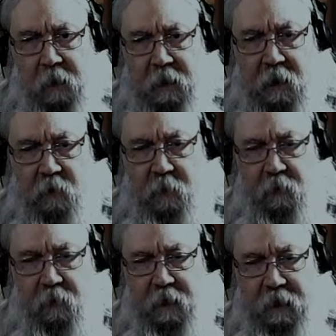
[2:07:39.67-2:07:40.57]
Oh my gosh, what
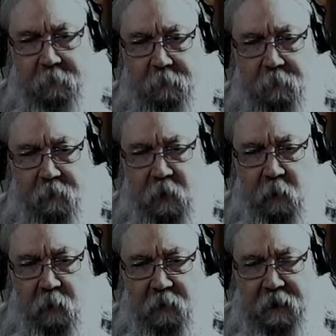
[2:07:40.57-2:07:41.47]
was her name? The
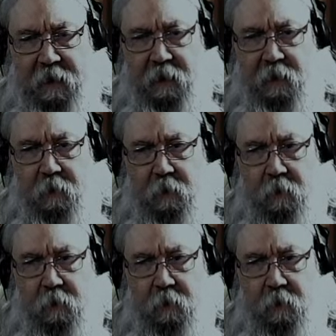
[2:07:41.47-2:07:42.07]
older lady.